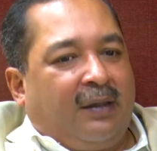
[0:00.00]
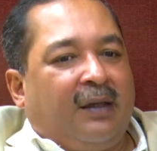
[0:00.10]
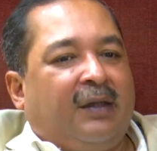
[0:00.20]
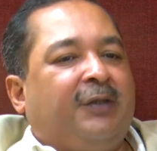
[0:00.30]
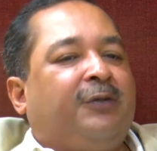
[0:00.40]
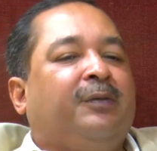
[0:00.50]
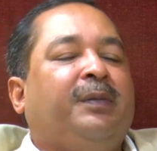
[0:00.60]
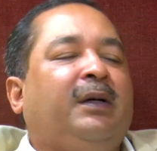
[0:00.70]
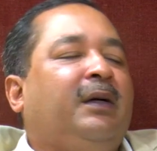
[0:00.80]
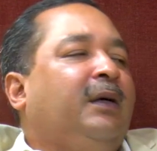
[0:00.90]
that it should
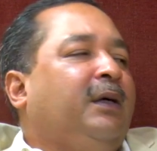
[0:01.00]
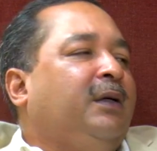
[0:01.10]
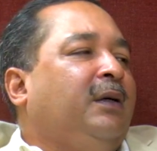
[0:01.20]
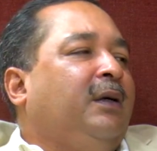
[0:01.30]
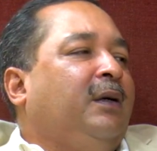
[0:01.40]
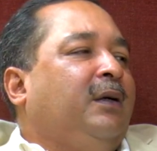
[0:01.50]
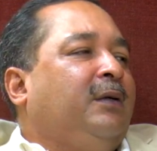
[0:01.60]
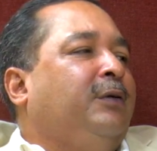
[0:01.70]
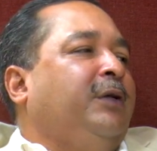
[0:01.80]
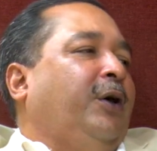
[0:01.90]
be
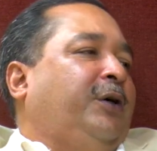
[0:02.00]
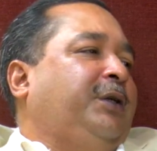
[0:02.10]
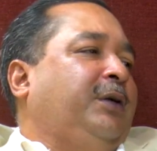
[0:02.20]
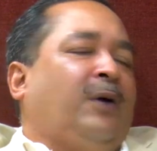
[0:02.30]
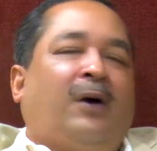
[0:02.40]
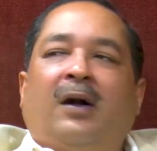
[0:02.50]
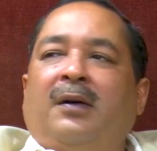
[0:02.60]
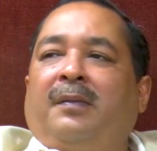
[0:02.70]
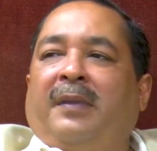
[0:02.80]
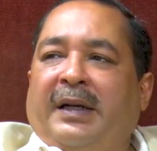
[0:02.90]
through the auction. All
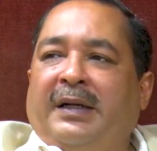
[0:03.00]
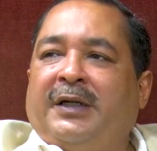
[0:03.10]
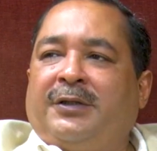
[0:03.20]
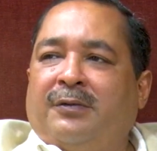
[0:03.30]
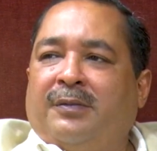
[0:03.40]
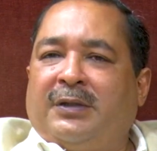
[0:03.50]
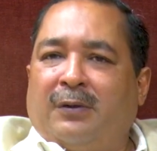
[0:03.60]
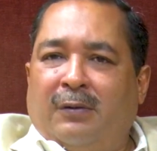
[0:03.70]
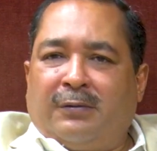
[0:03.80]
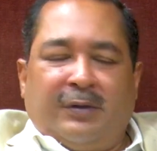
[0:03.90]
made tea should be
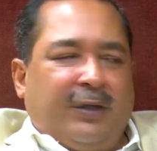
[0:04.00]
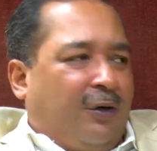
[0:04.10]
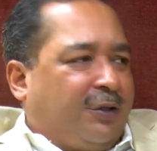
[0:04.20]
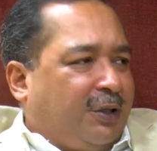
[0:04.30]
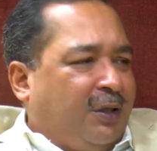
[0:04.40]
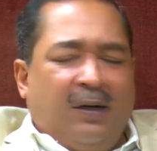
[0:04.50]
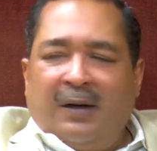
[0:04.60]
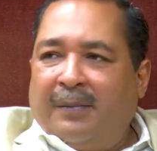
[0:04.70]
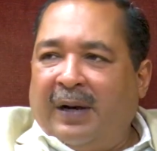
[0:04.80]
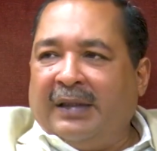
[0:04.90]
sold through the auction.
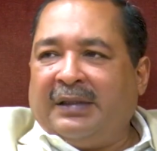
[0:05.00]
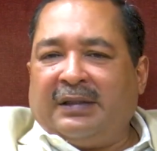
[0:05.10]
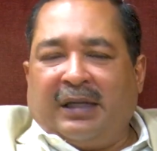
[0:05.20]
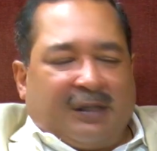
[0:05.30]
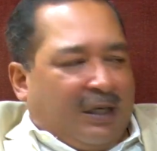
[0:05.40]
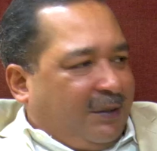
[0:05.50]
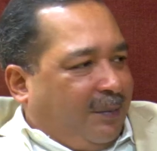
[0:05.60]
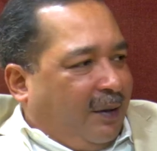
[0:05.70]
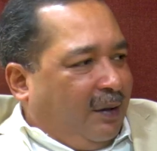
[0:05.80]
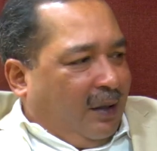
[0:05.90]
Prices are
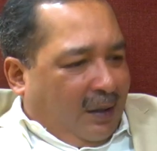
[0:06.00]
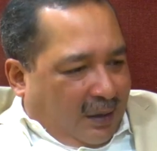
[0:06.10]
transparent.